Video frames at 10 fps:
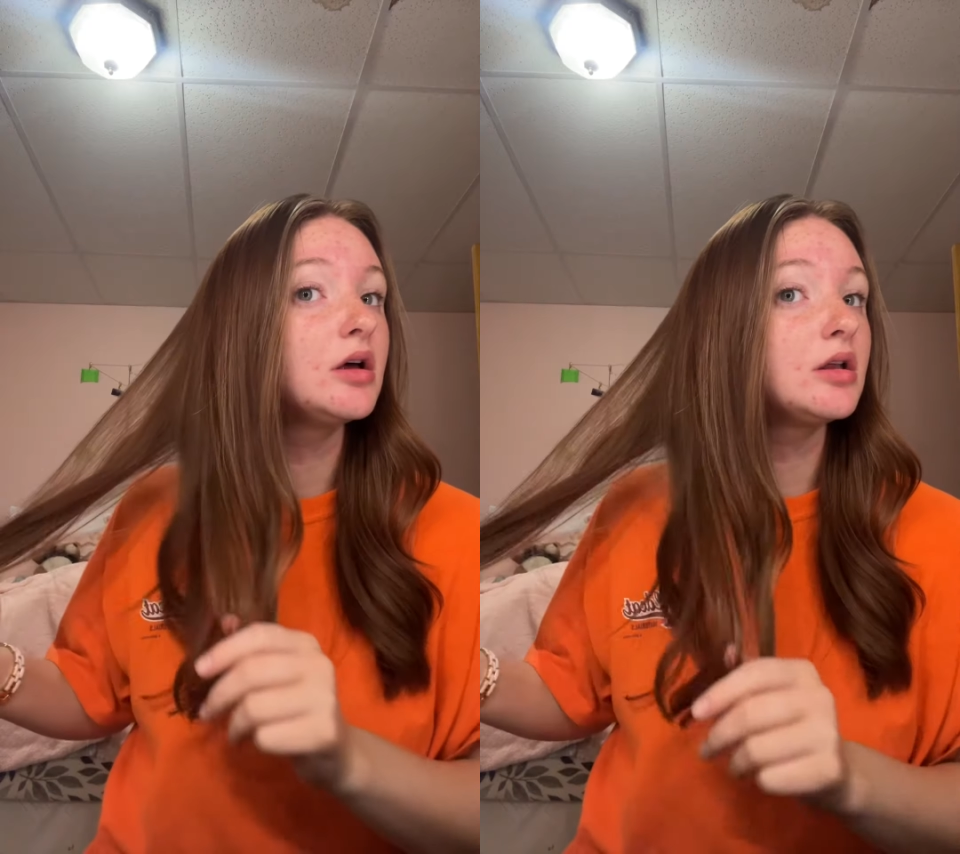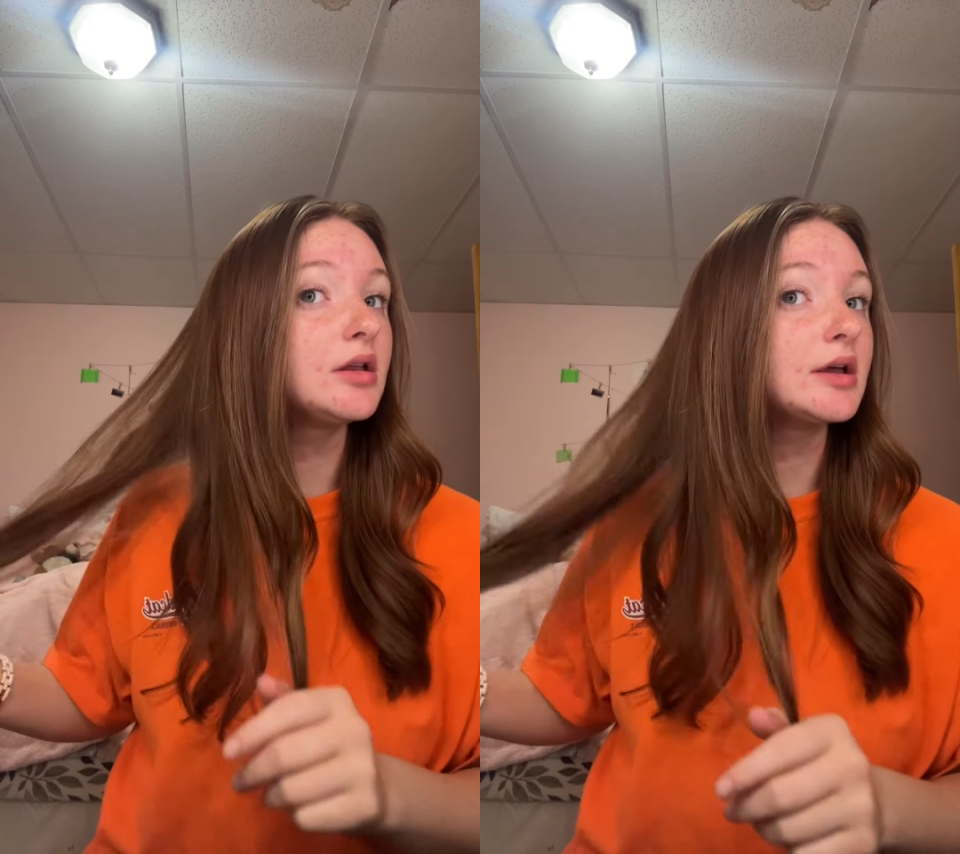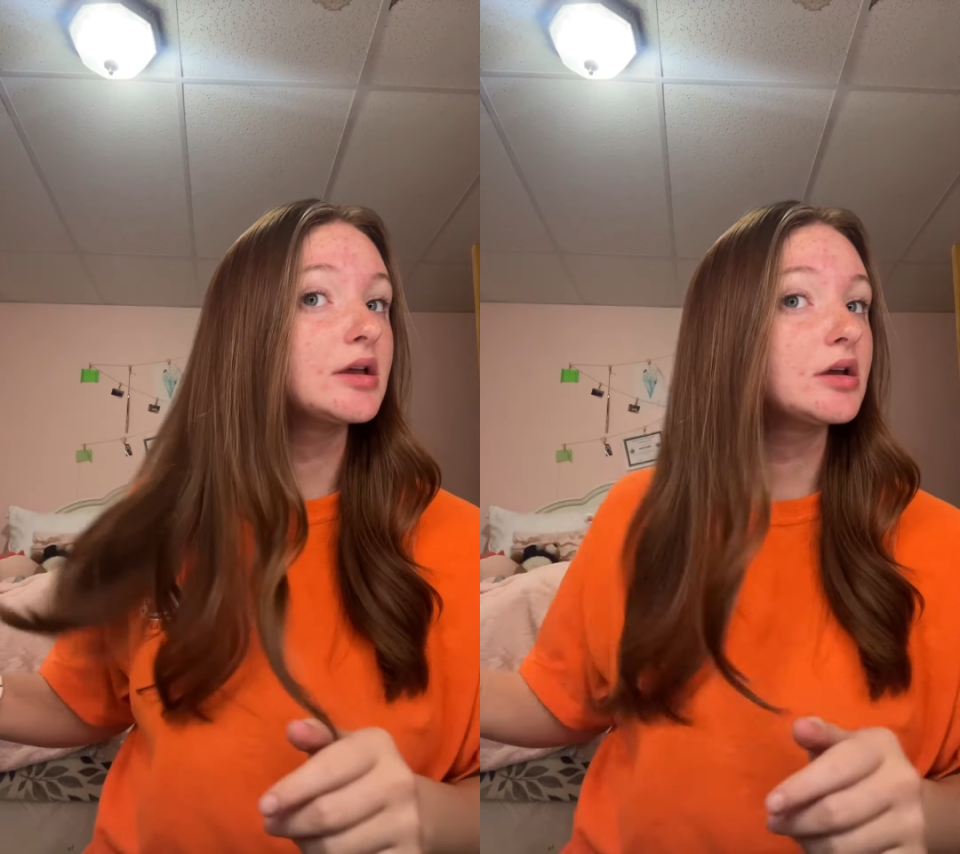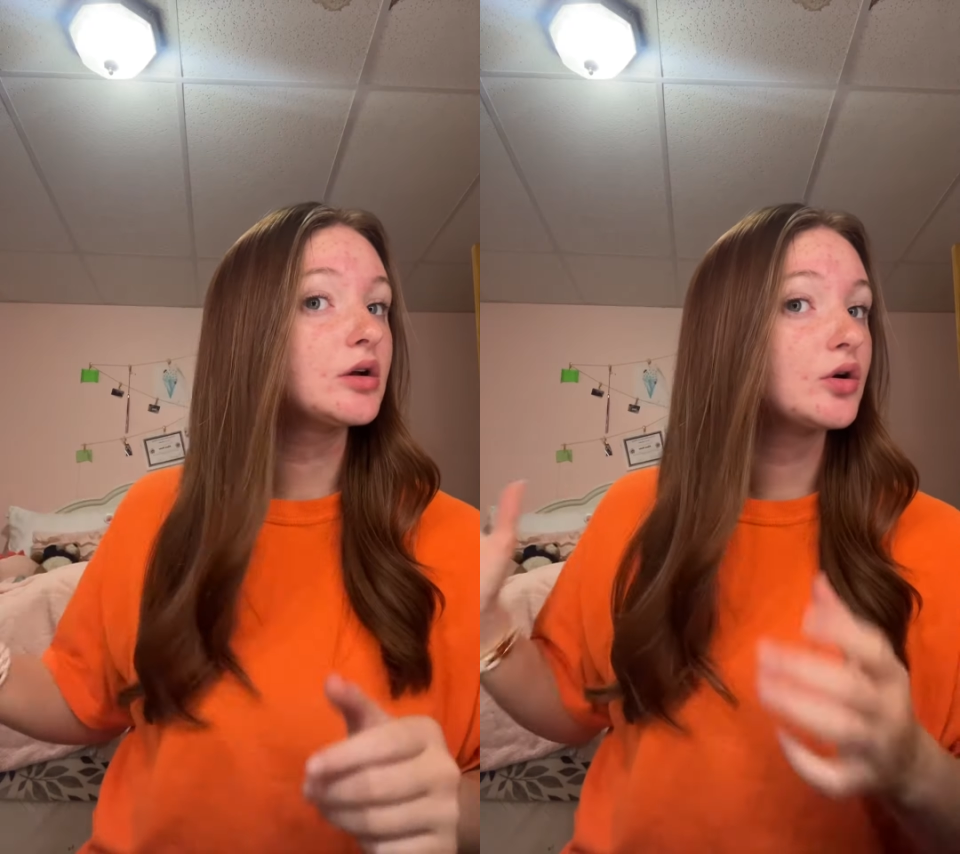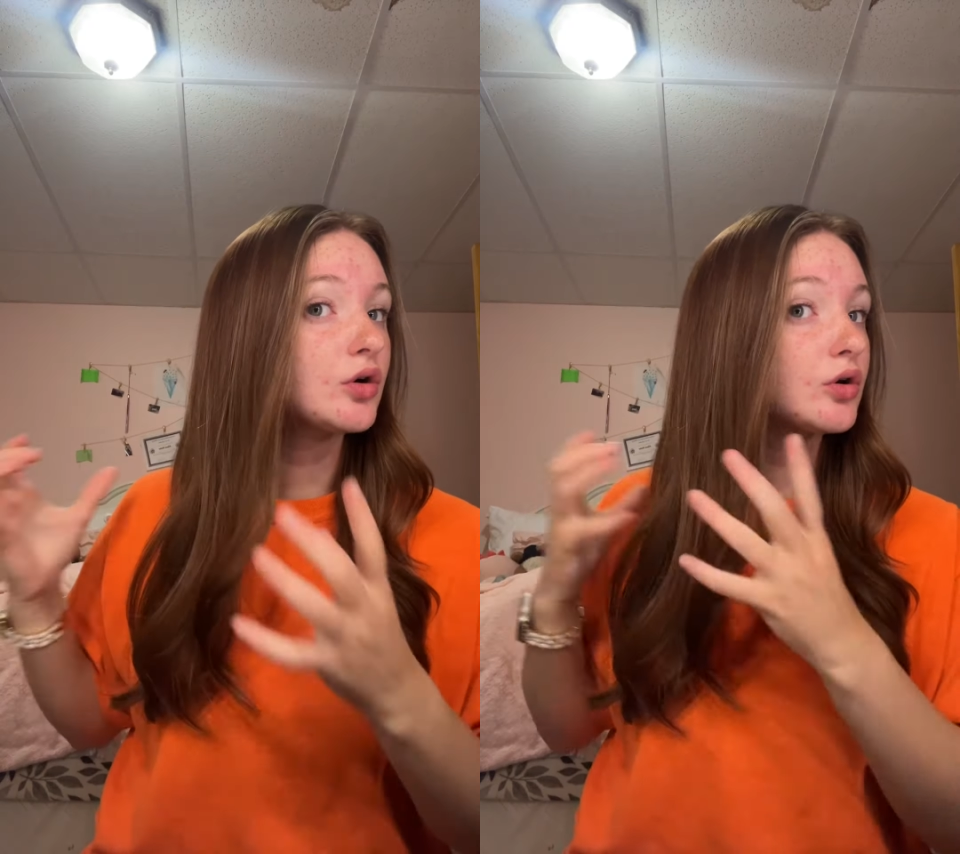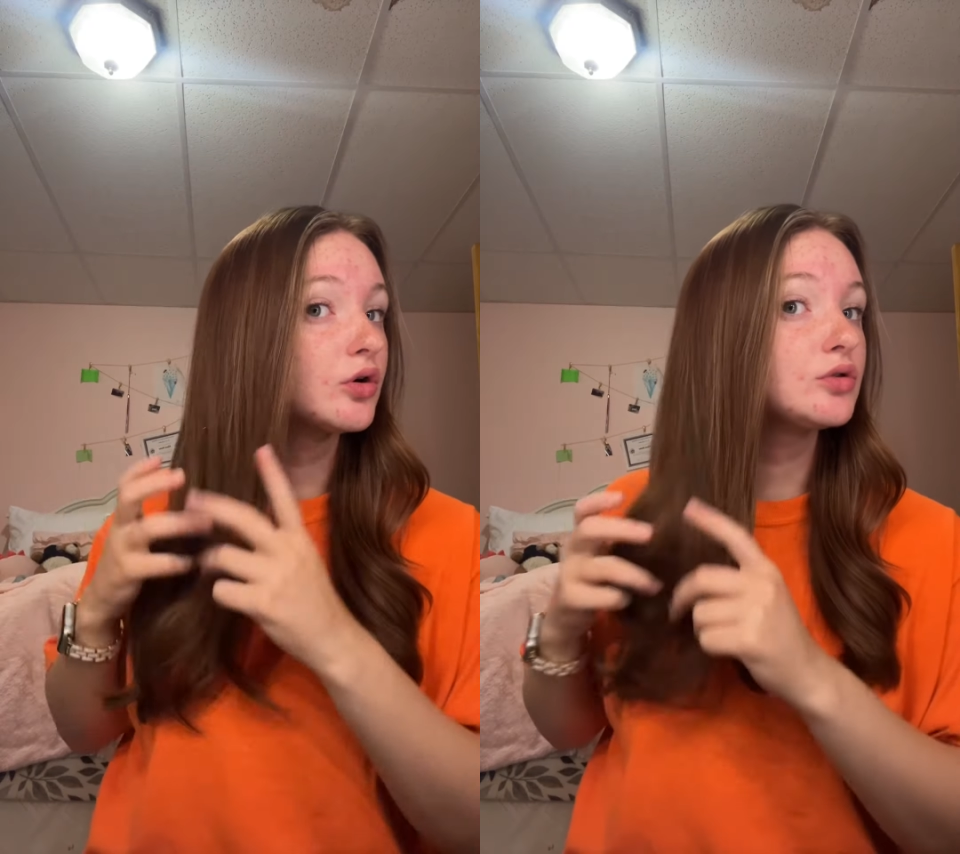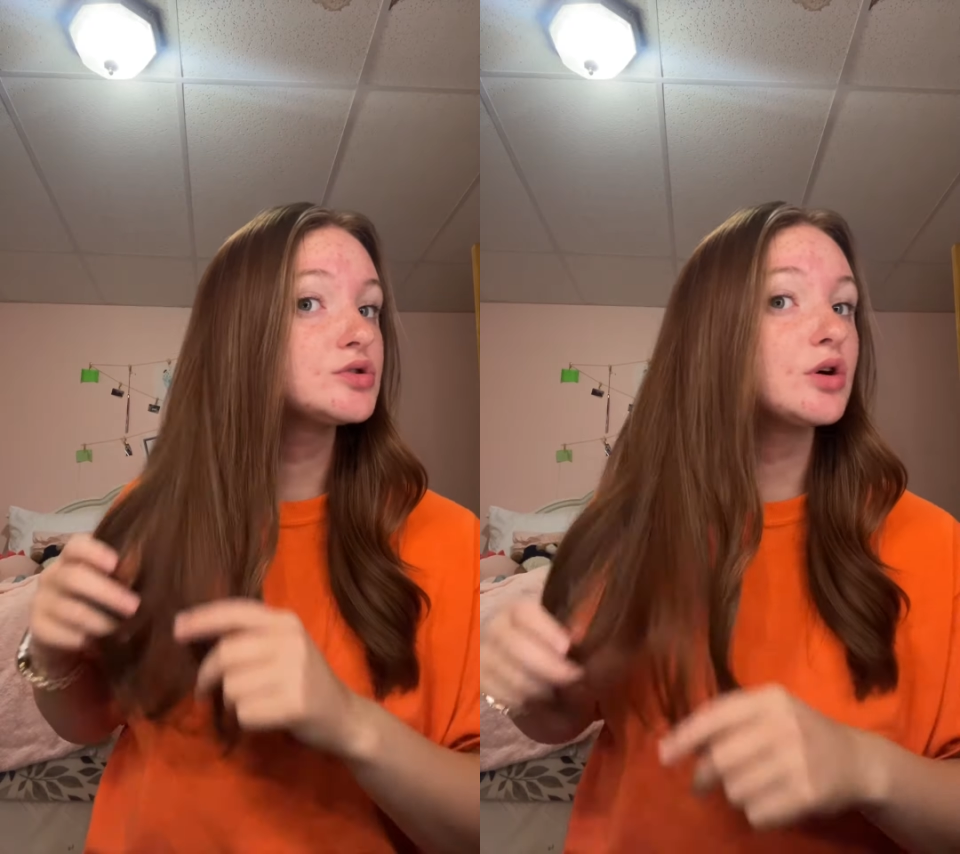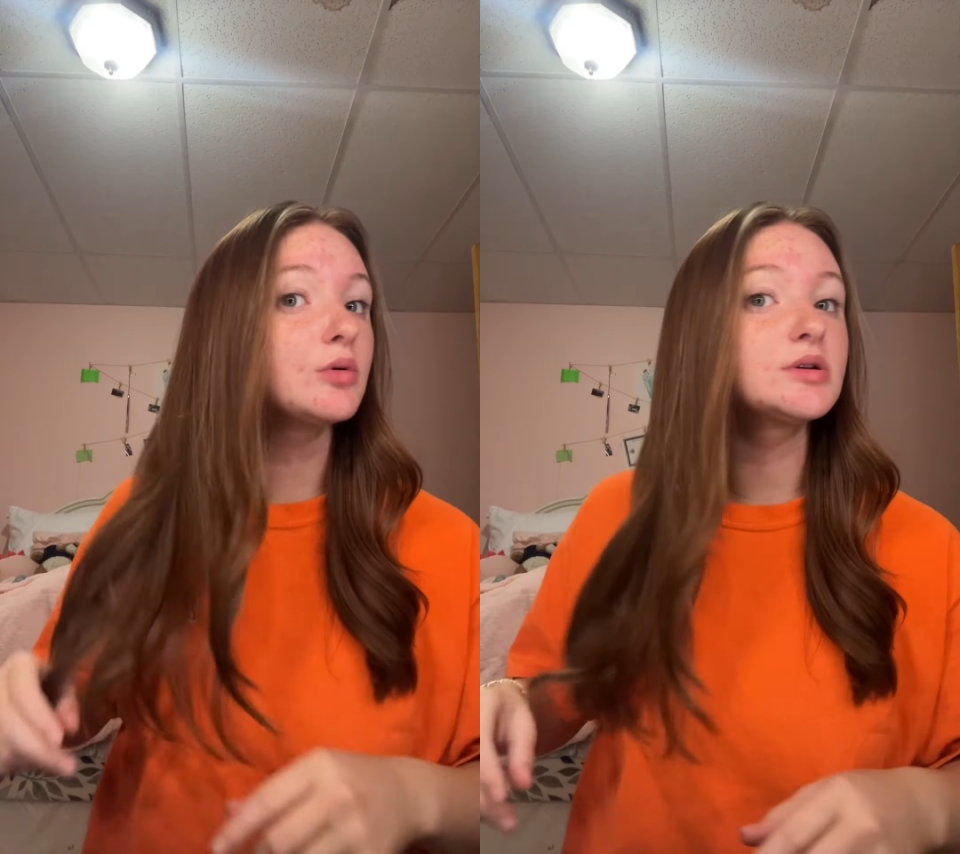like, her curls
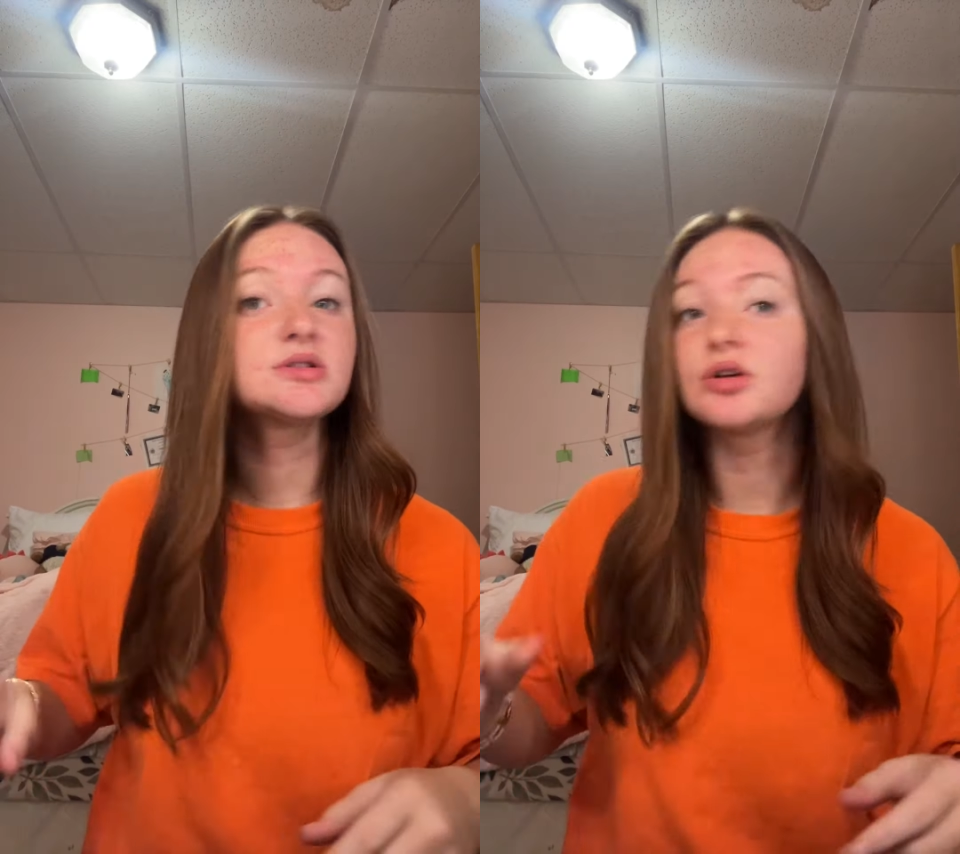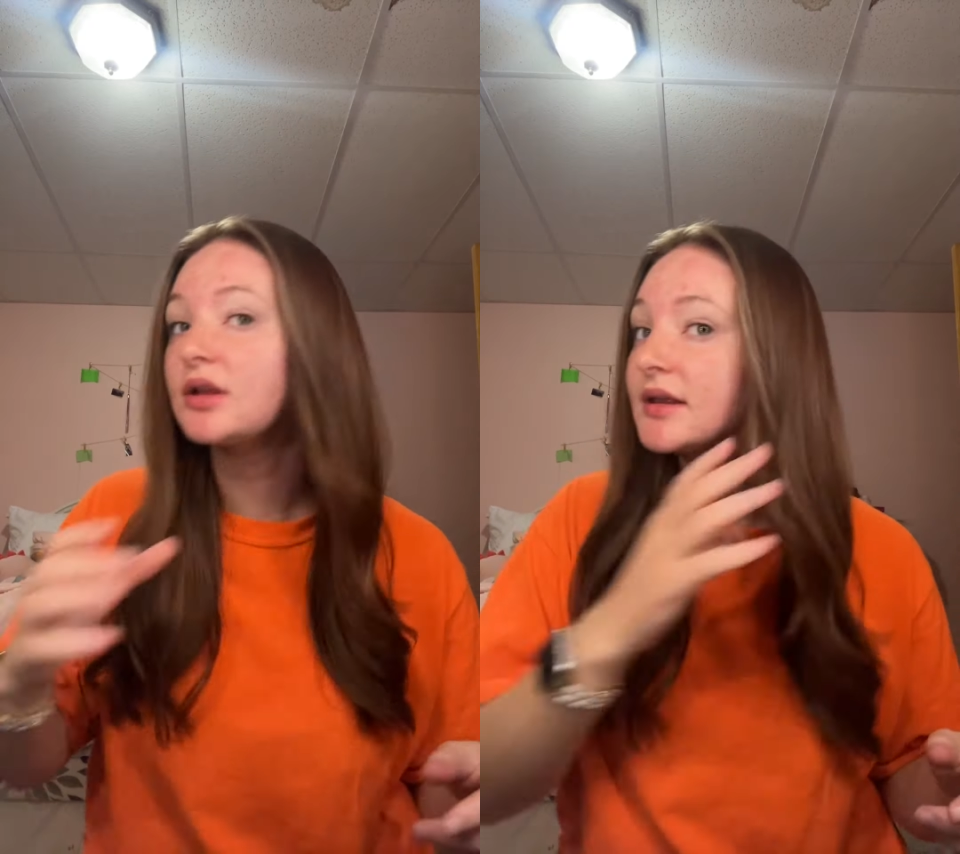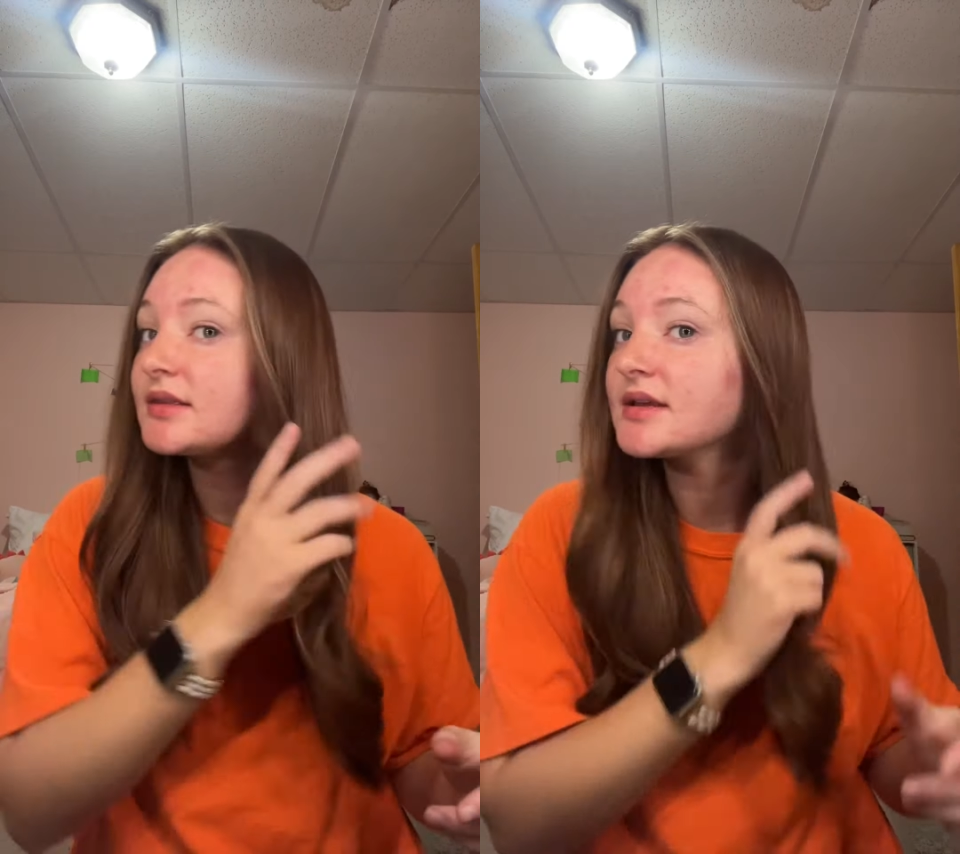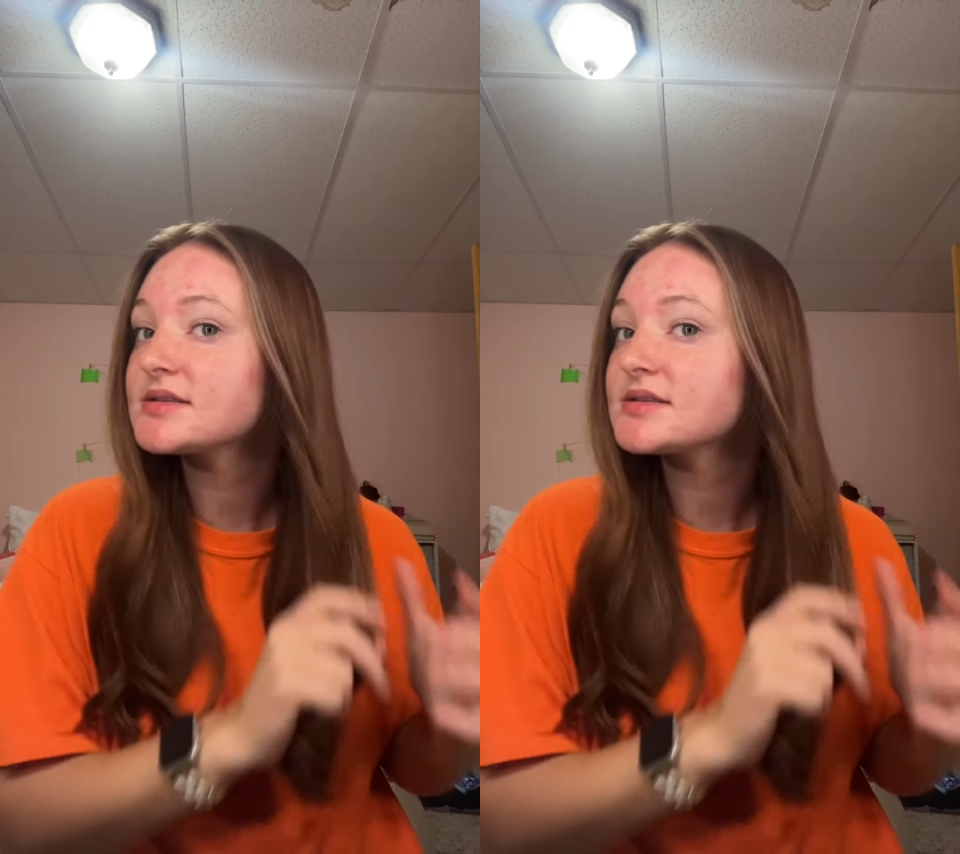always look like this,